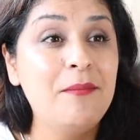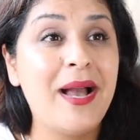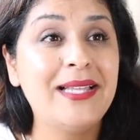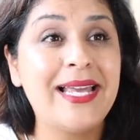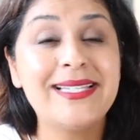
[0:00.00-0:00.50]

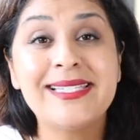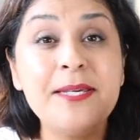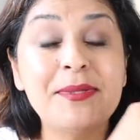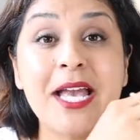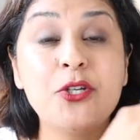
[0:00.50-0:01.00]
like
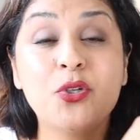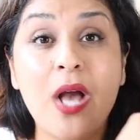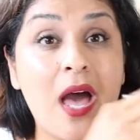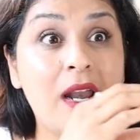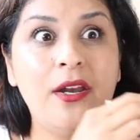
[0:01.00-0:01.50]
sleep schedule
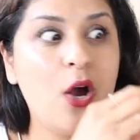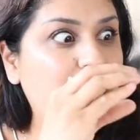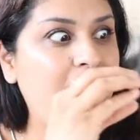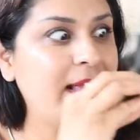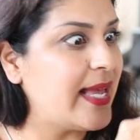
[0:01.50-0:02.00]
got on,
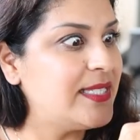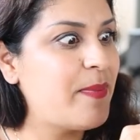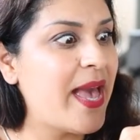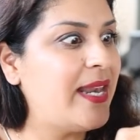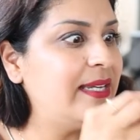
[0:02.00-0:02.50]
okay, get to
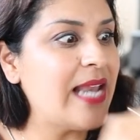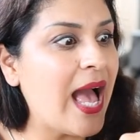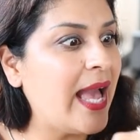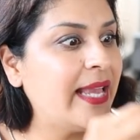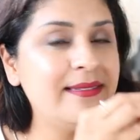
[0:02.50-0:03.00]
bed at
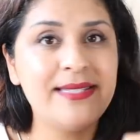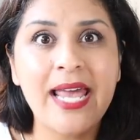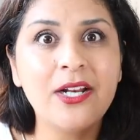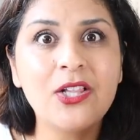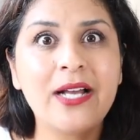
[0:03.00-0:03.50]
9,
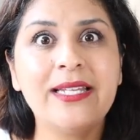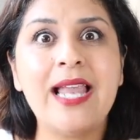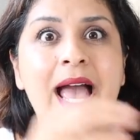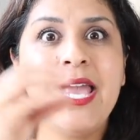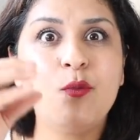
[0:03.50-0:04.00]
10 o'clock at
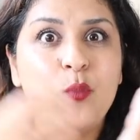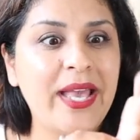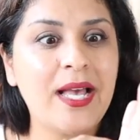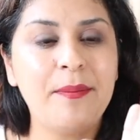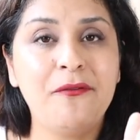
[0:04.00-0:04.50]
night,
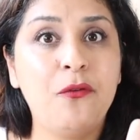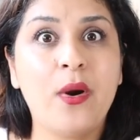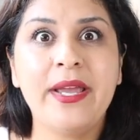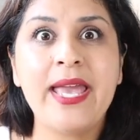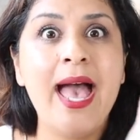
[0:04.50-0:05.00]
wake up at
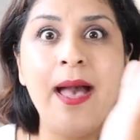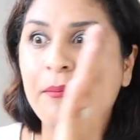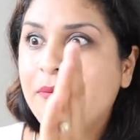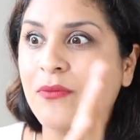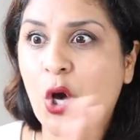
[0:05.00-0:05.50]
4
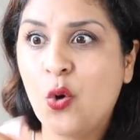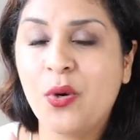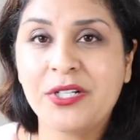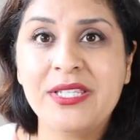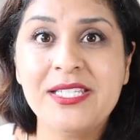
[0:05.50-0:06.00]
a.m., go
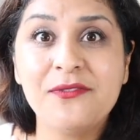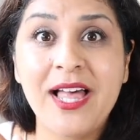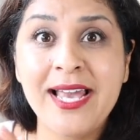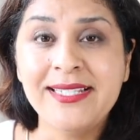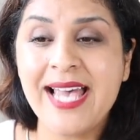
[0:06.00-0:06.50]
work these
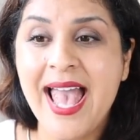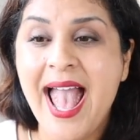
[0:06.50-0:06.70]
flights.